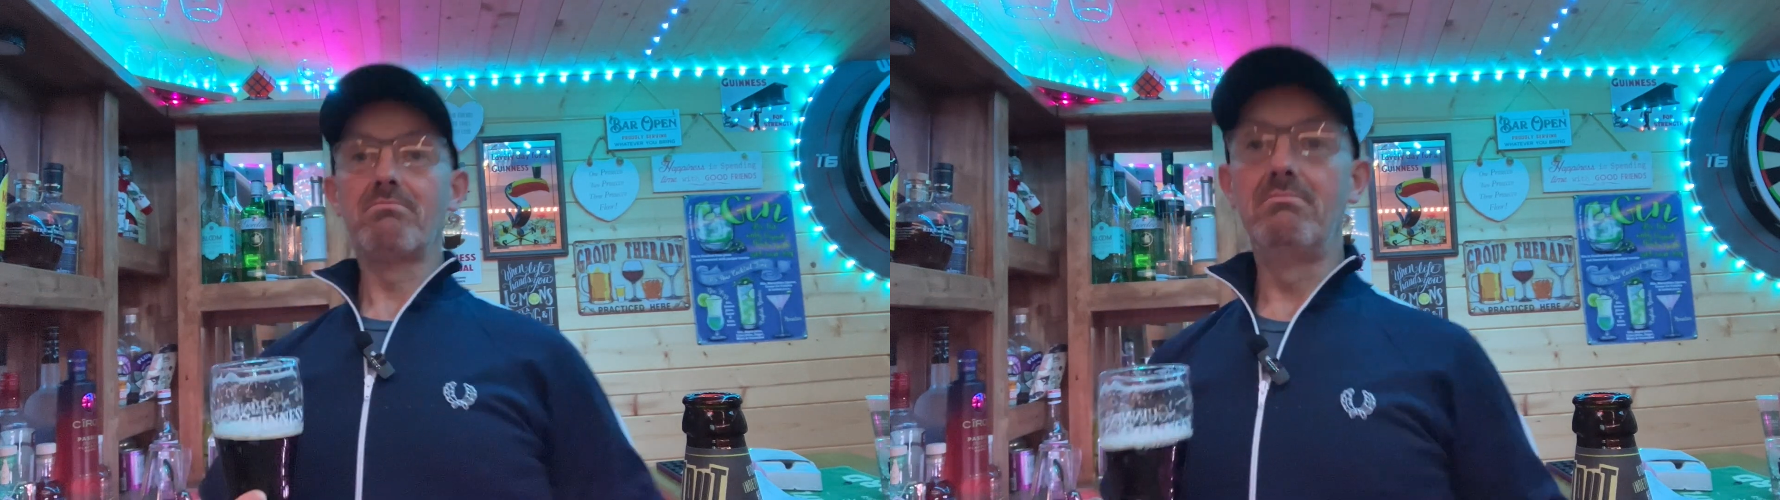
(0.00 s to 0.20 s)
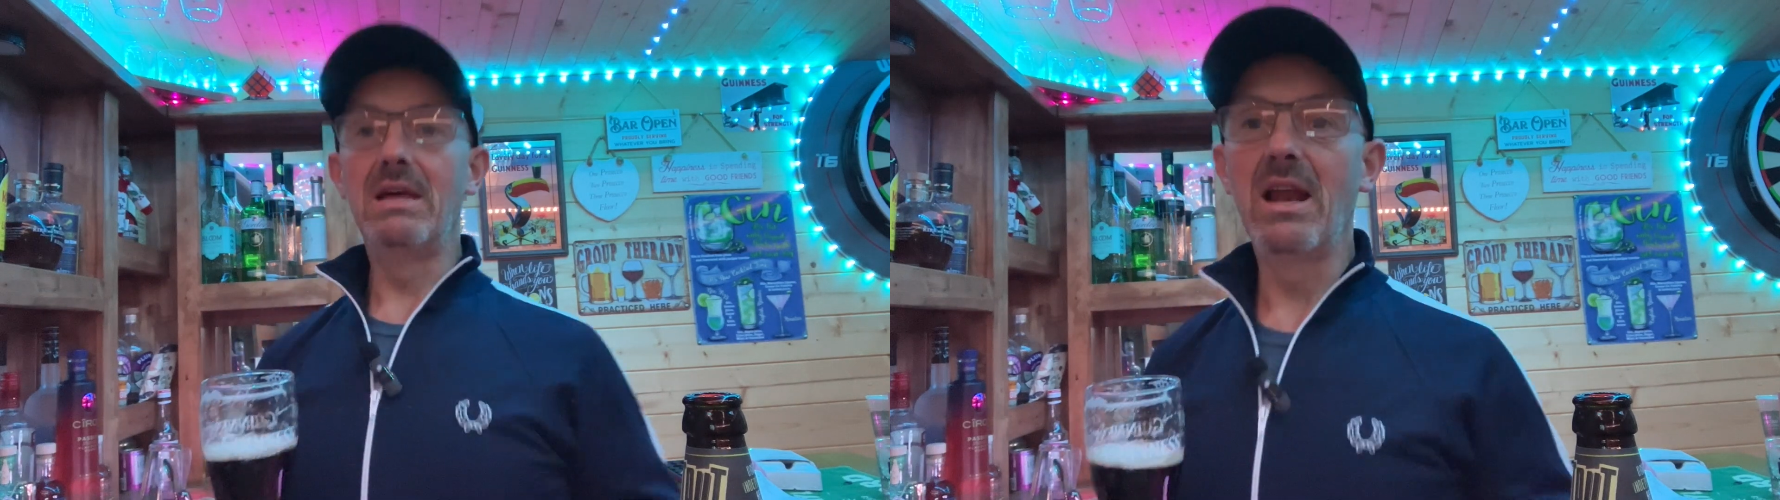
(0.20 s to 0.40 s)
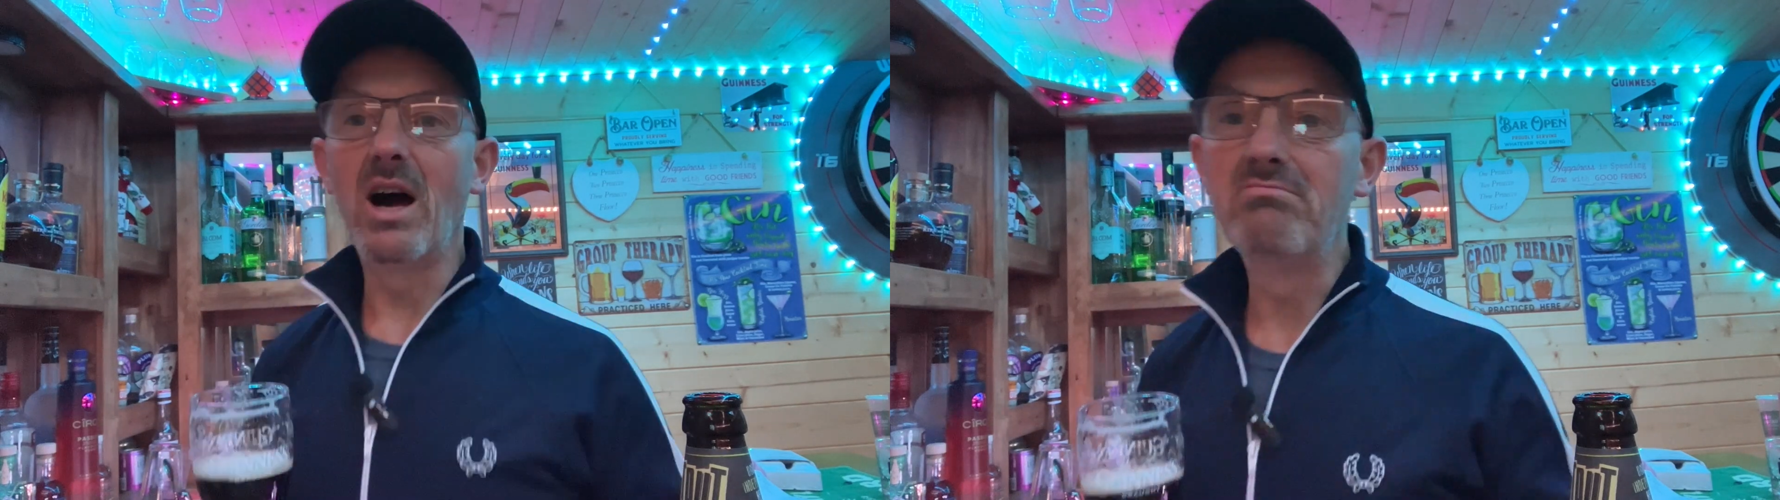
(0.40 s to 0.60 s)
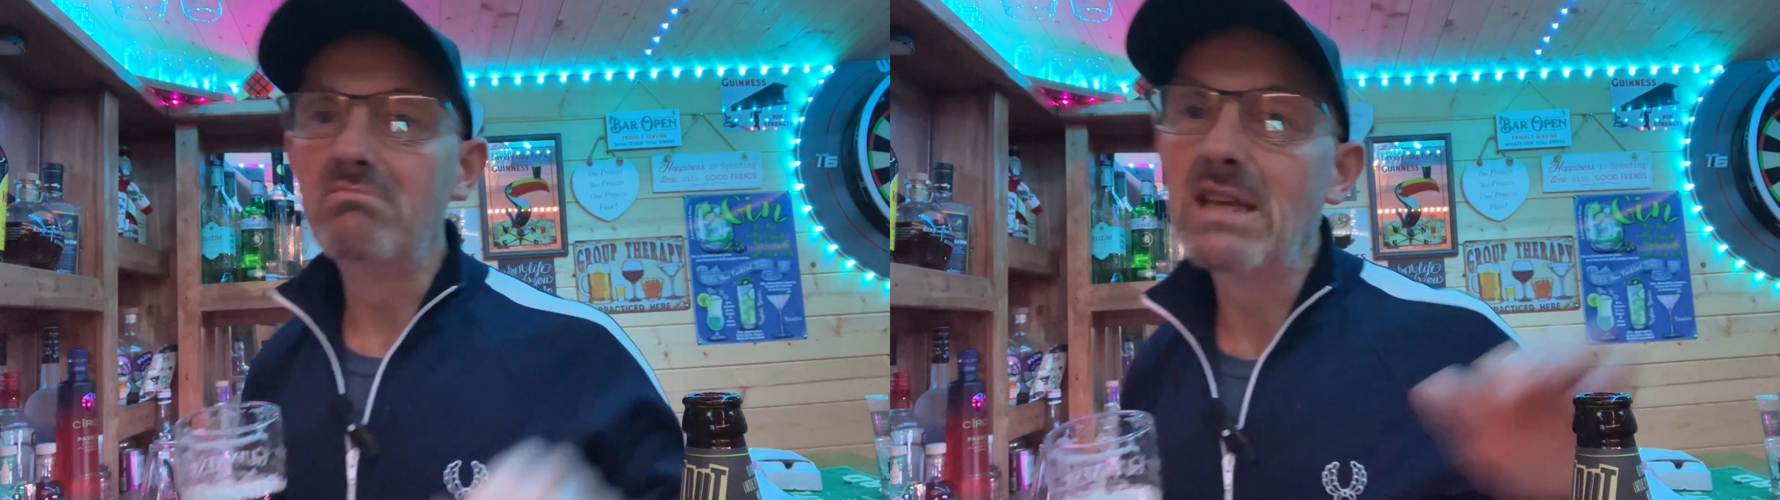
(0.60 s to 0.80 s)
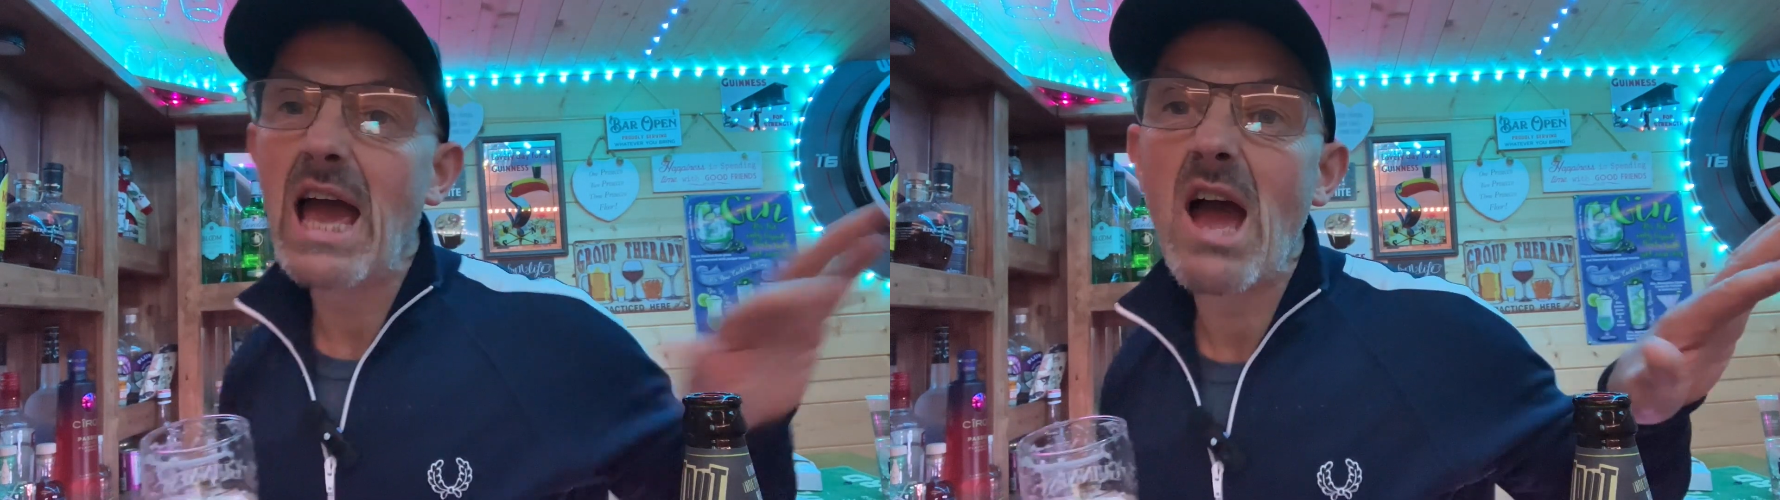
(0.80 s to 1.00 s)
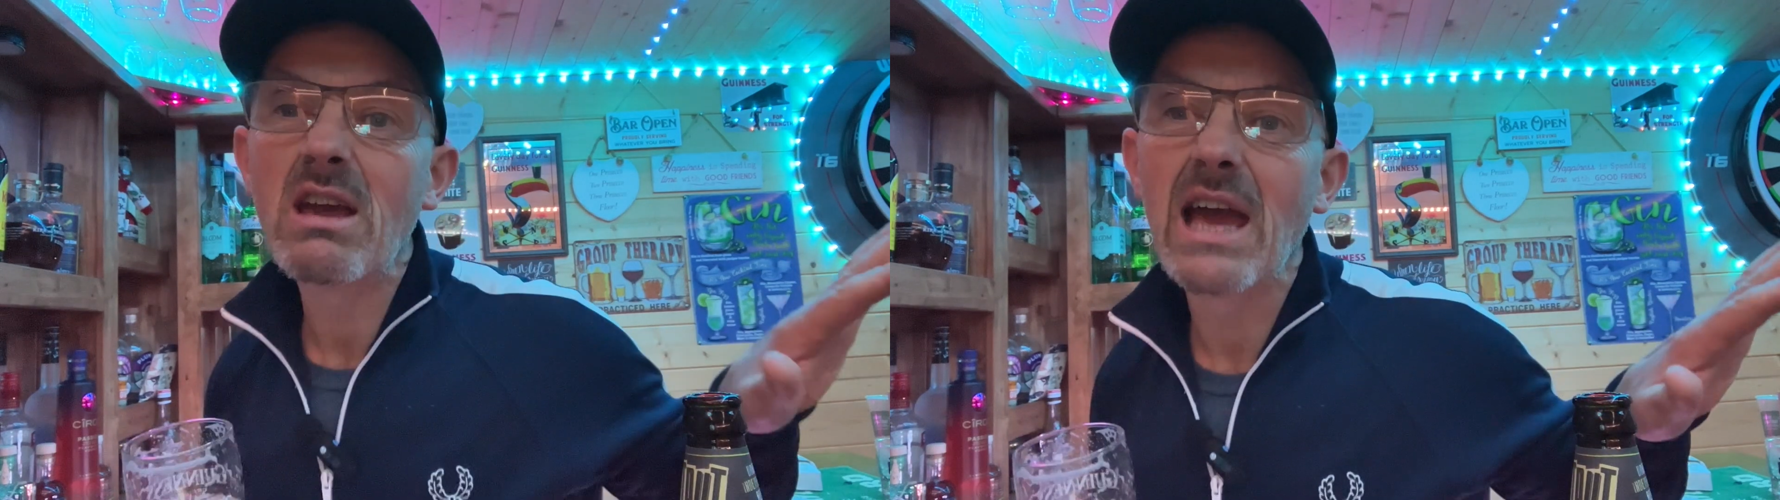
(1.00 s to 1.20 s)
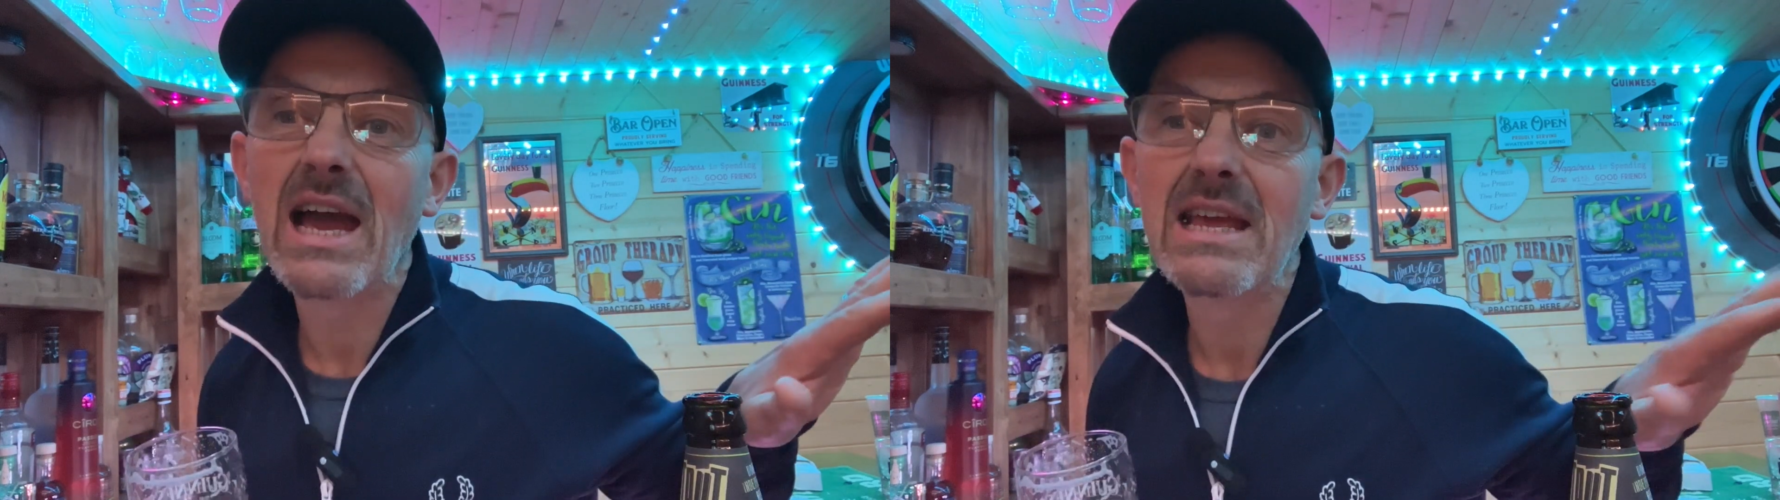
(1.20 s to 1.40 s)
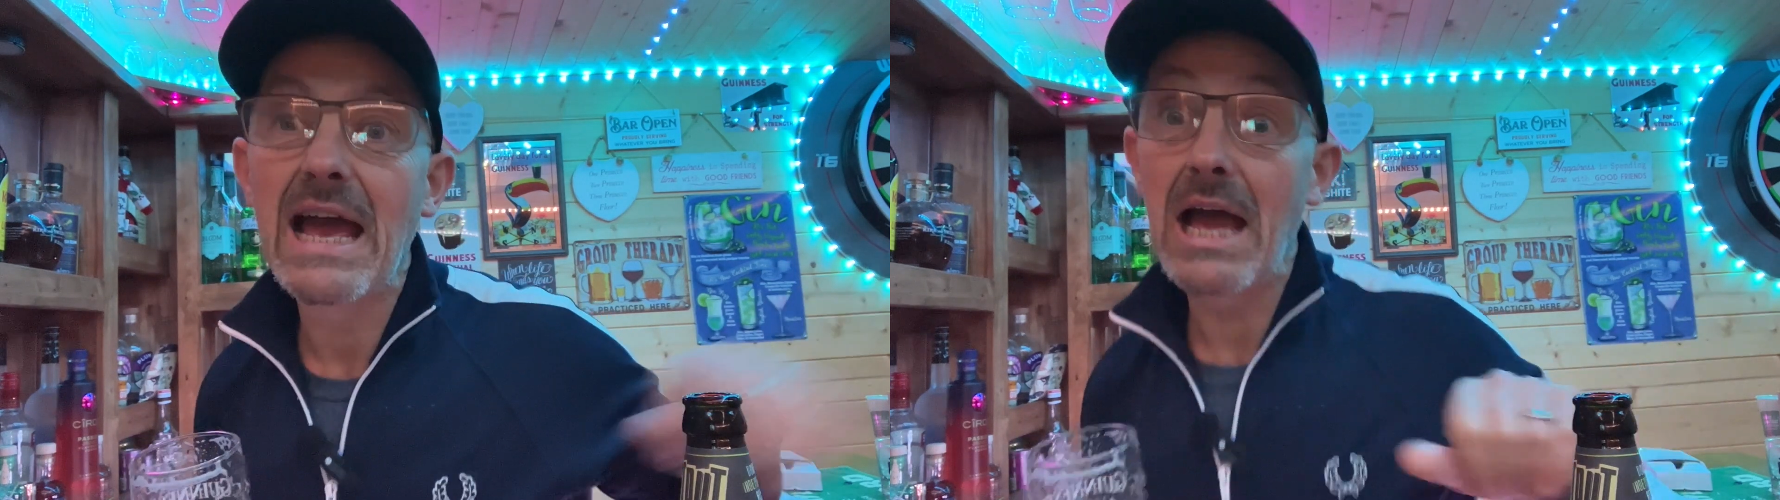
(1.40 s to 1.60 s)
they're like, yeah, okay,
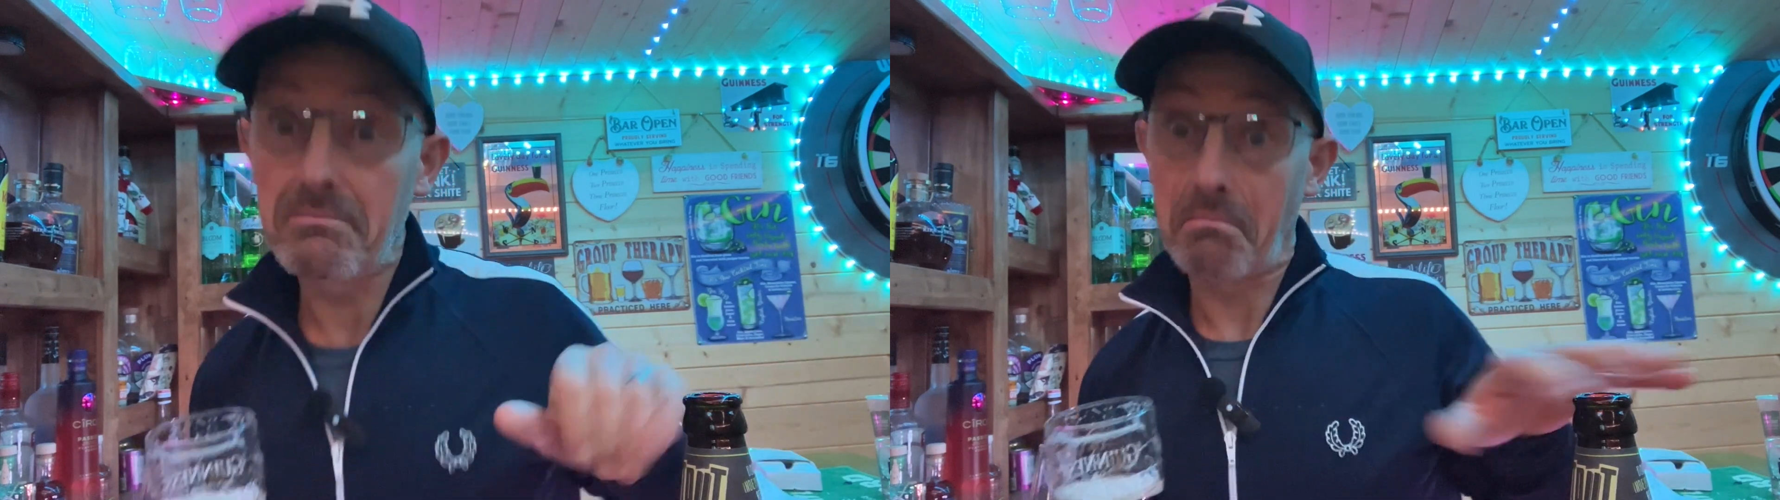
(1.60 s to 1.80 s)
yeah.